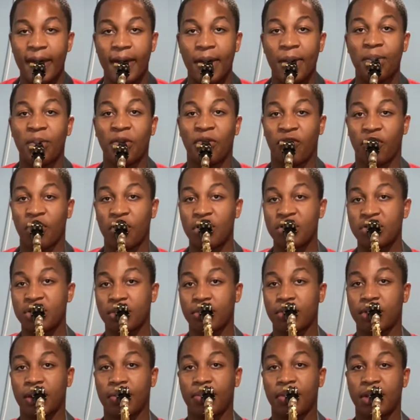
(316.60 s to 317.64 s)
But first, I'm
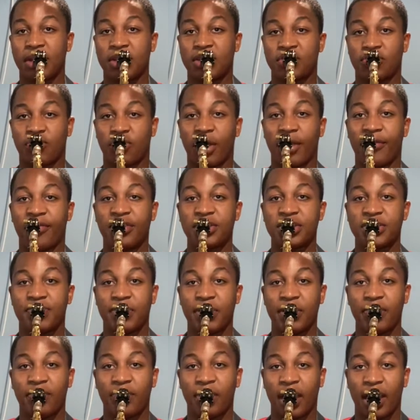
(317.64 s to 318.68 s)
gonna play this reference
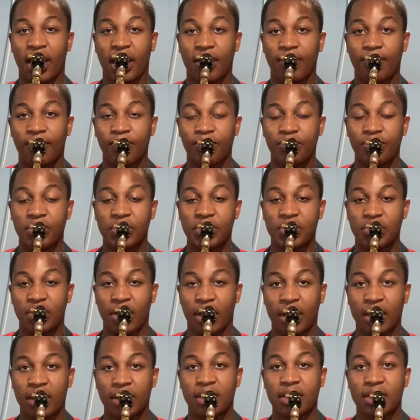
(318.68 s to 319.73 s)
B flat so I
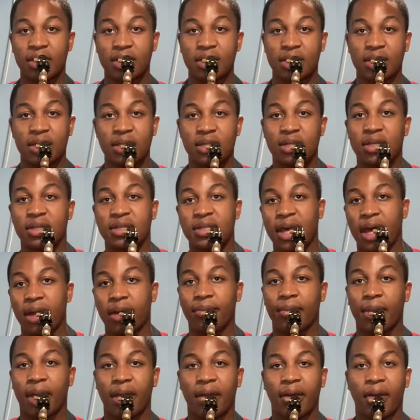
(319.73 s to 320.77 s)
get the sound in
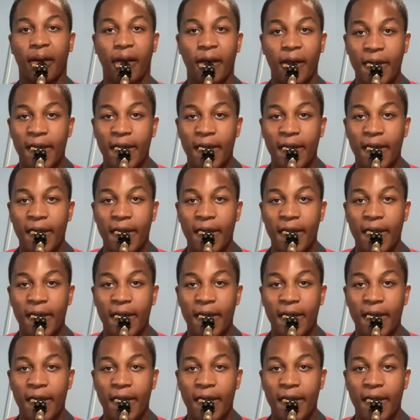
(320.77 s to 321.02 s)
my ear.